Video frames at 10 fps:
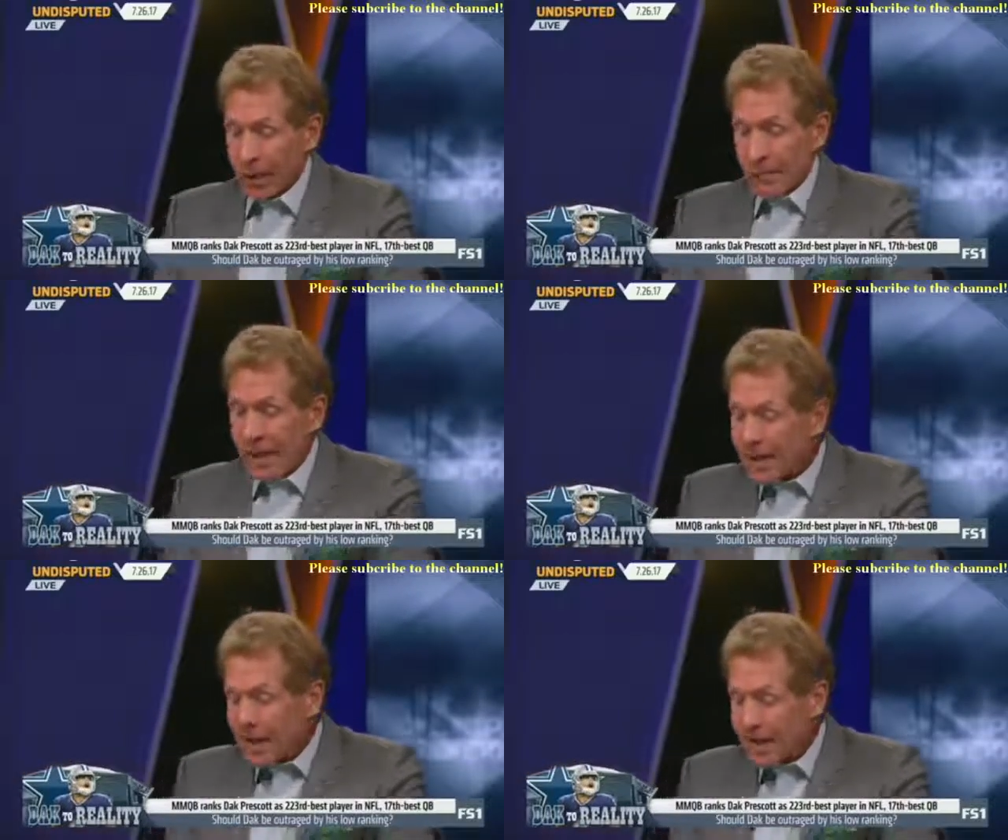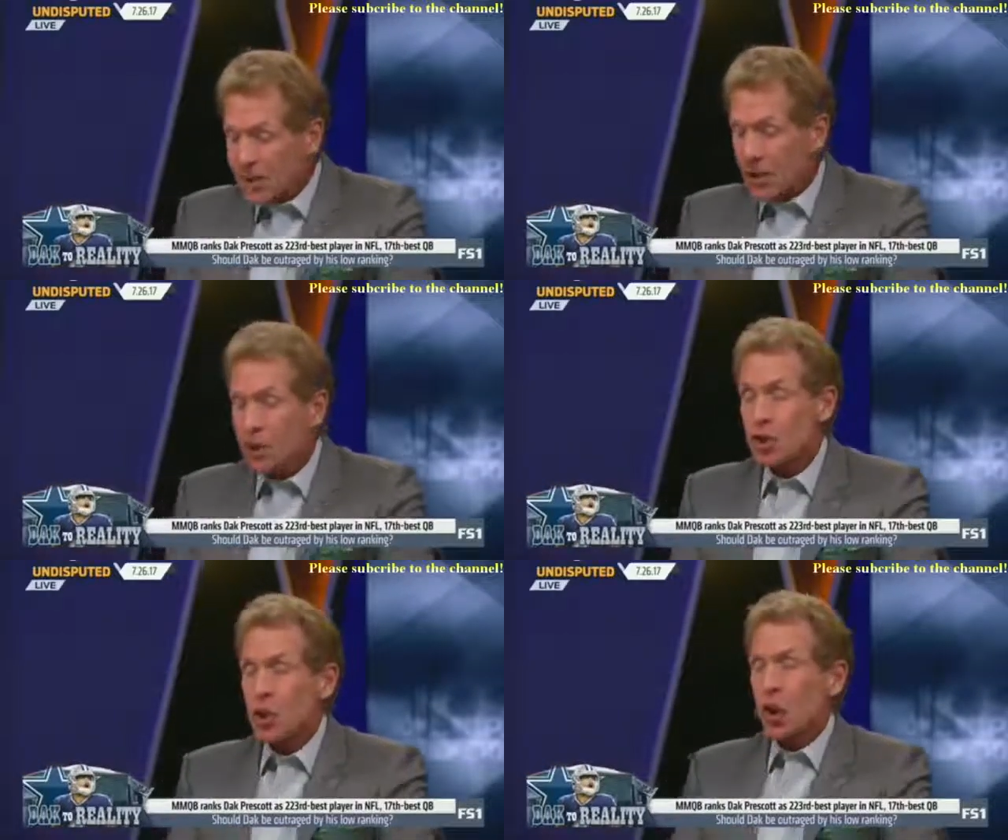Matt Castle
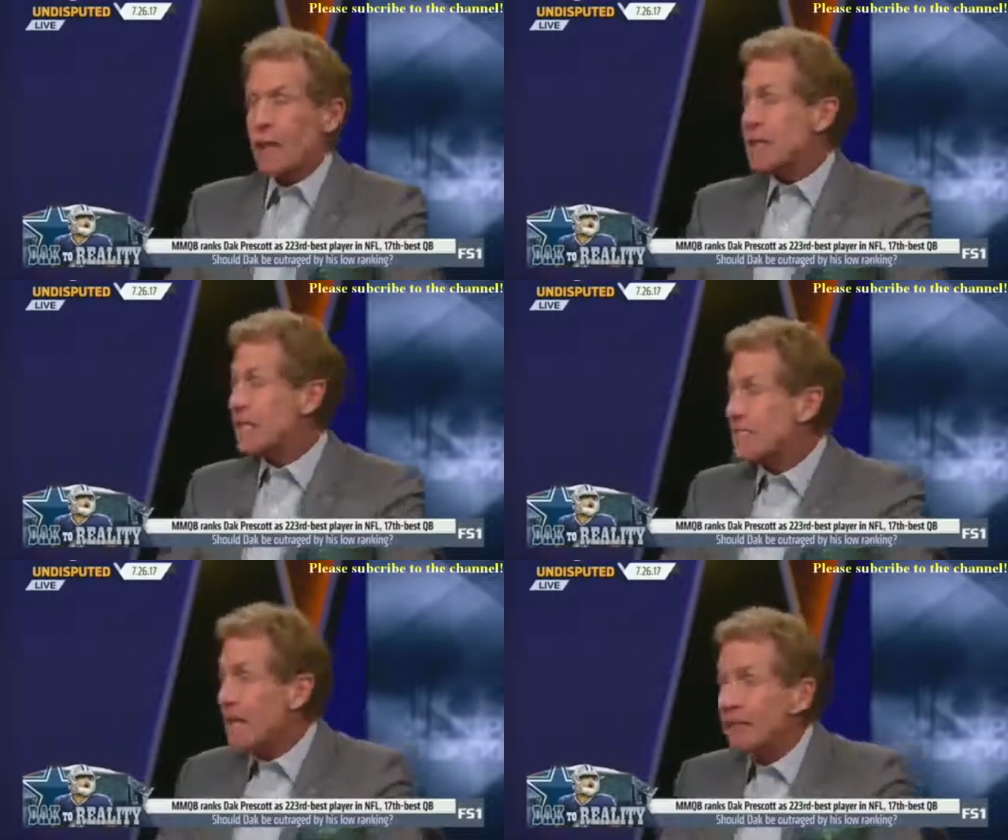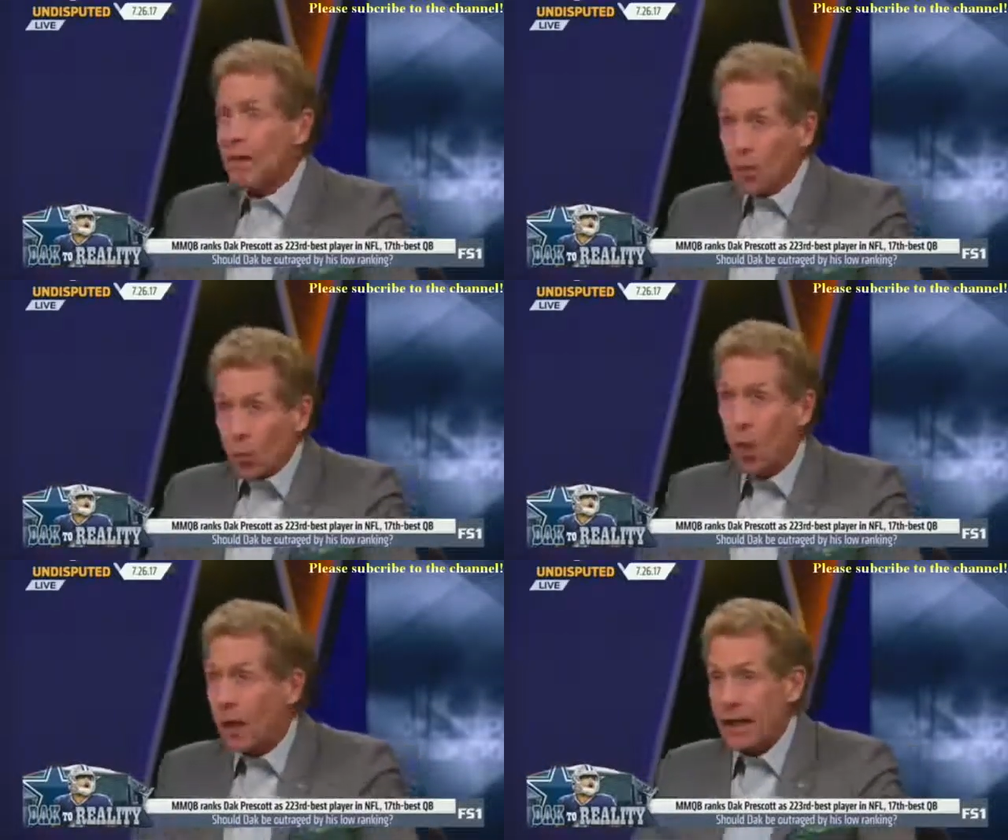had started
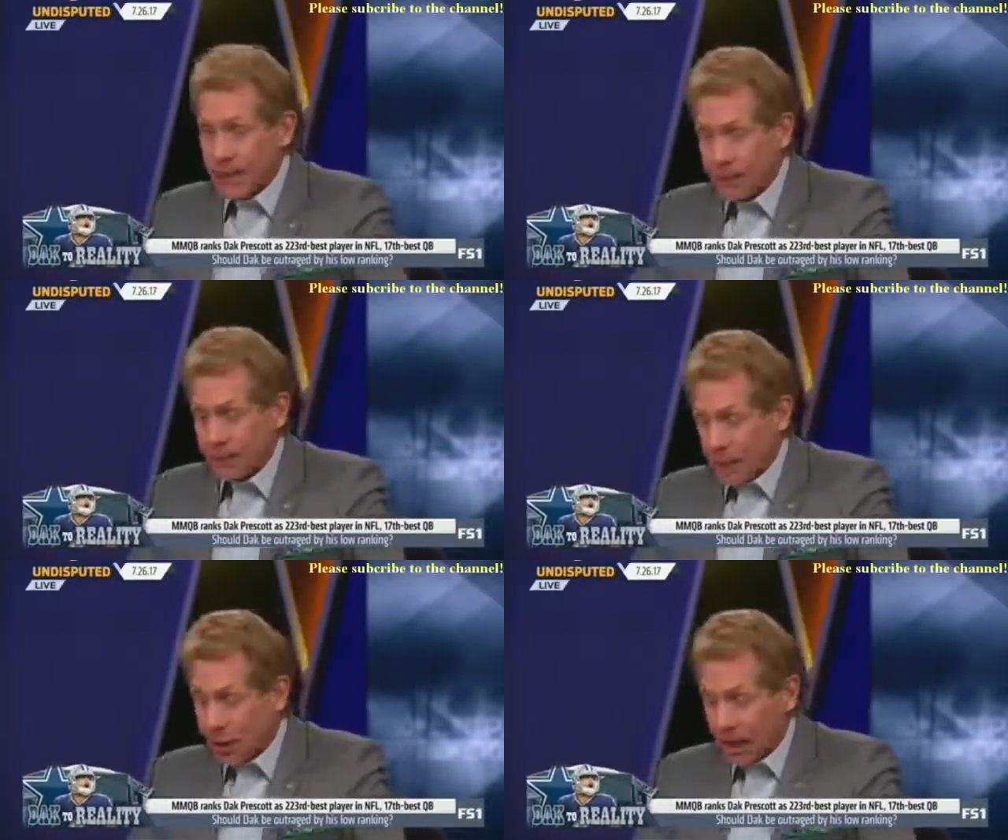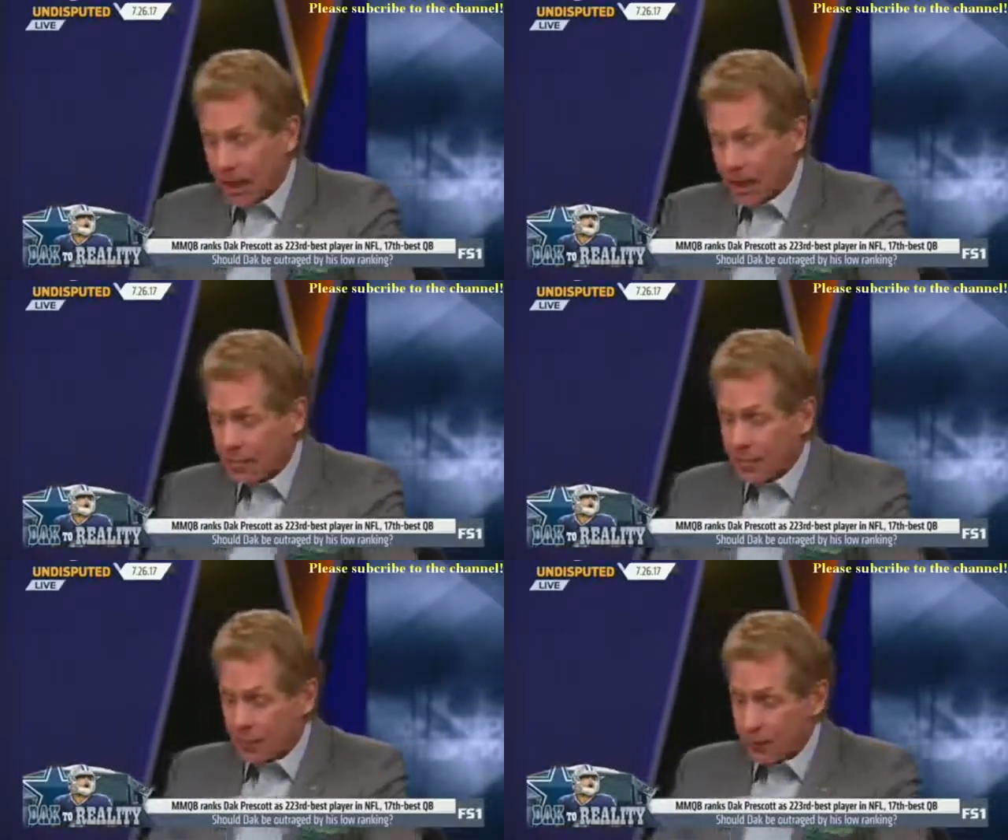71 NFL
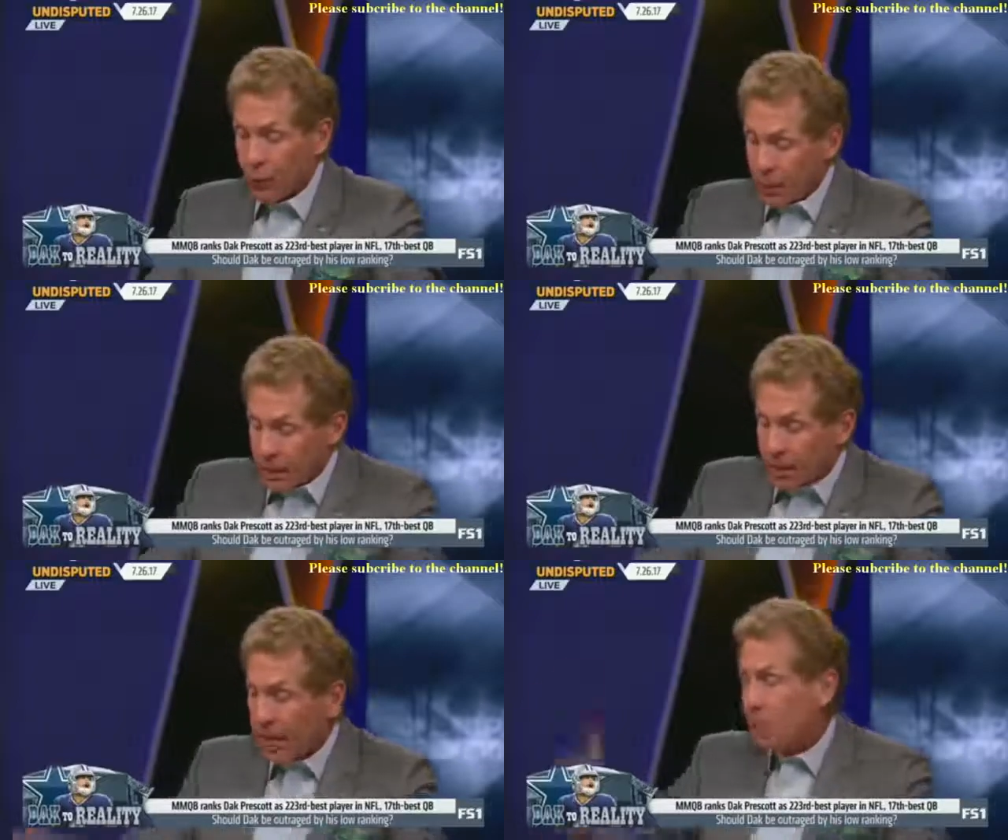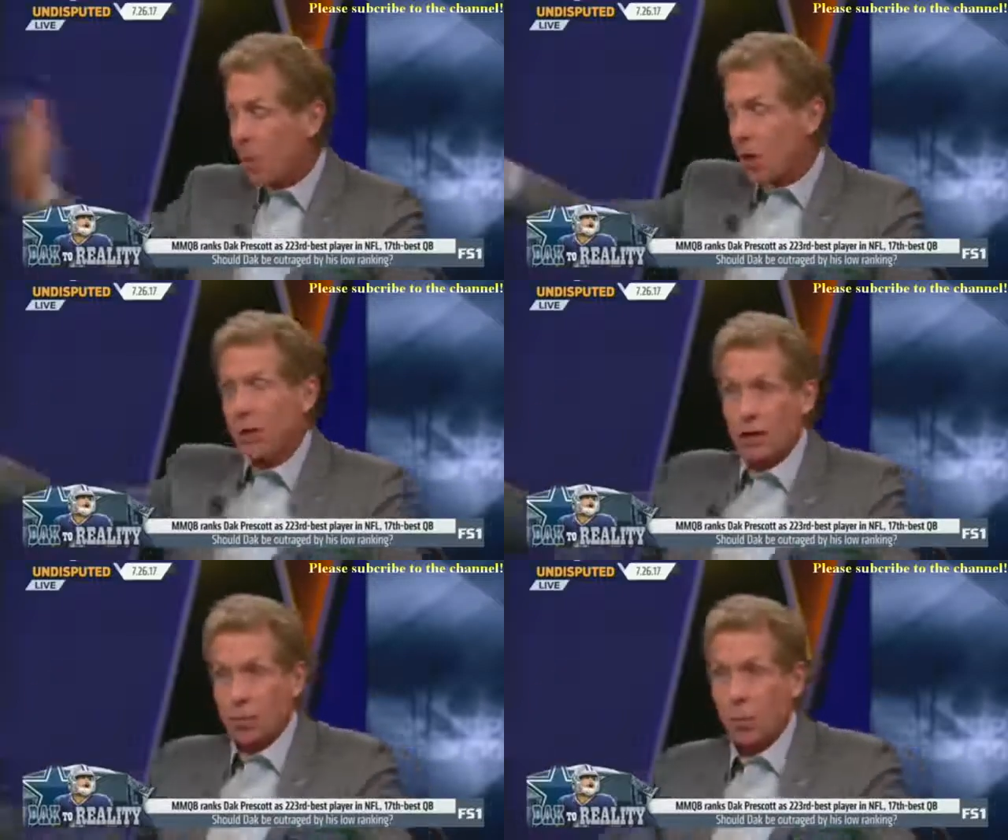games before he came
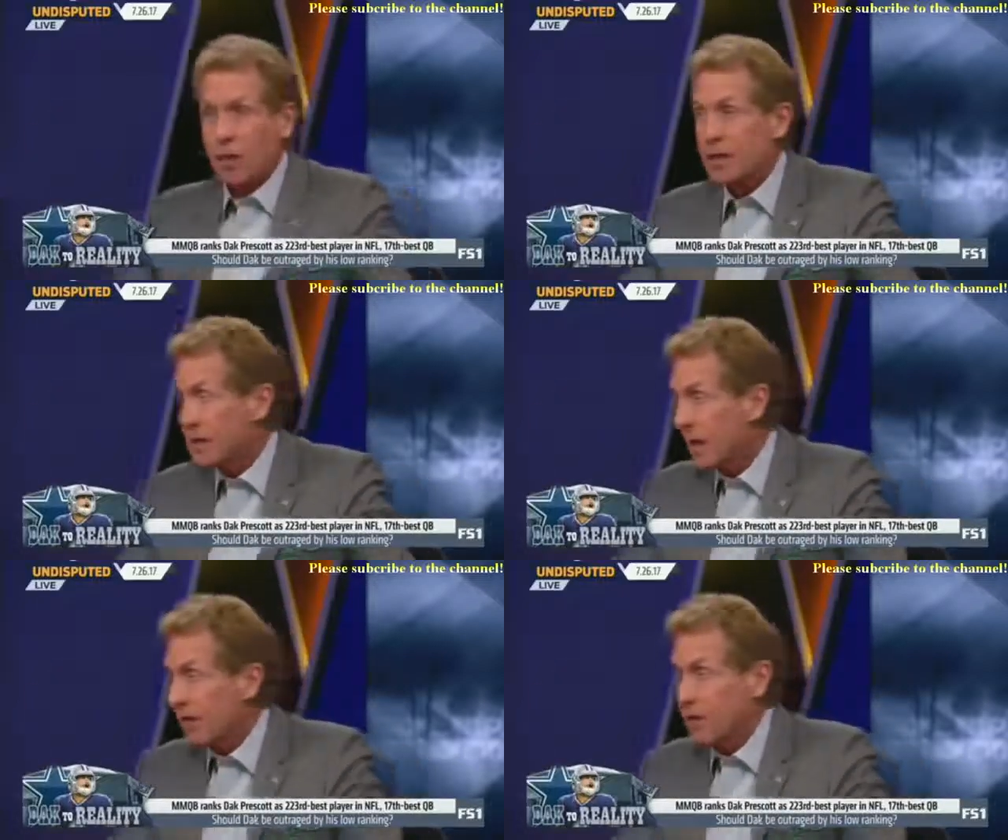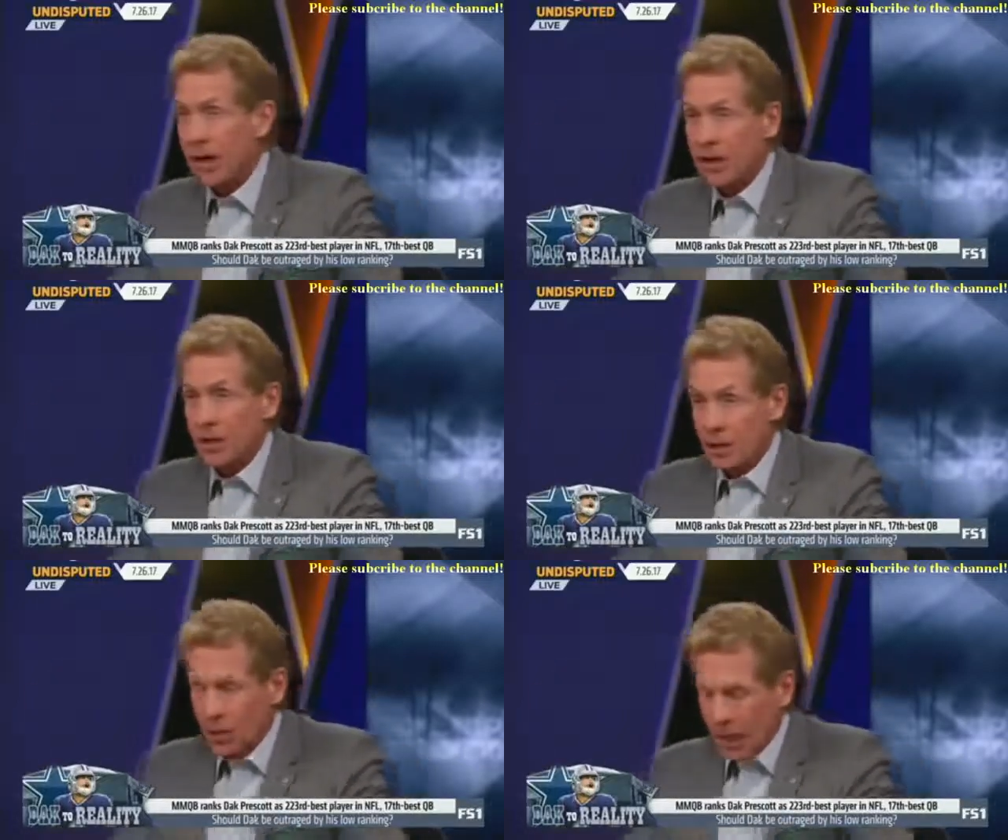on in week 7 that
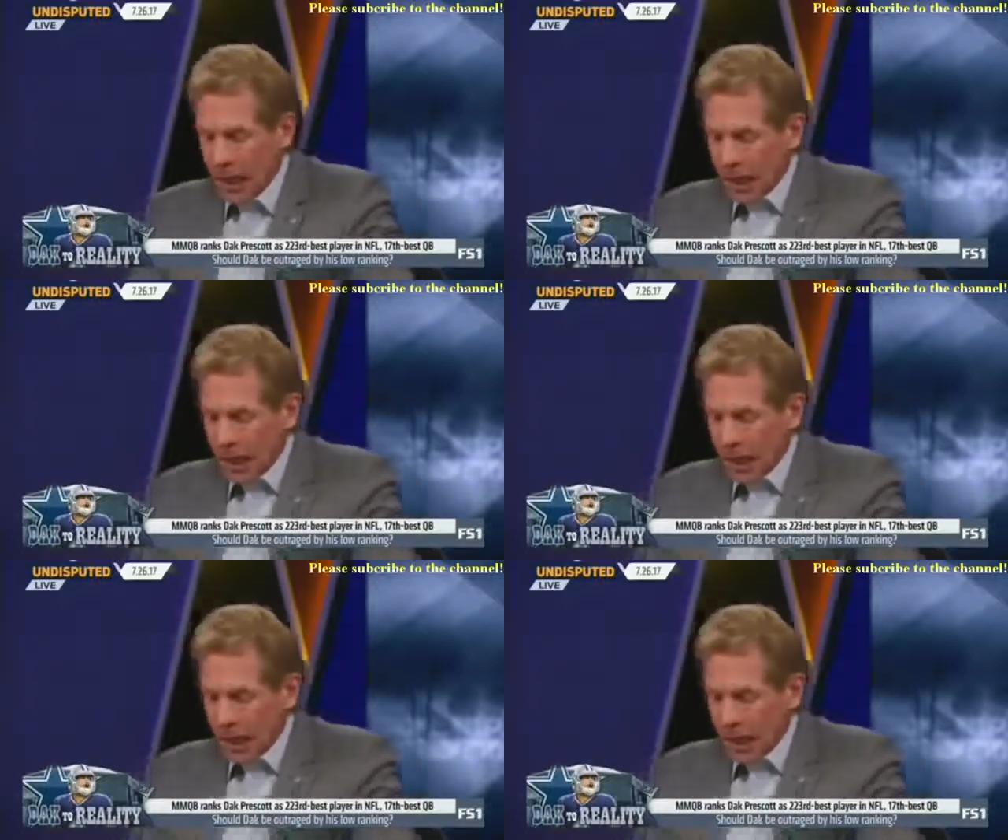year.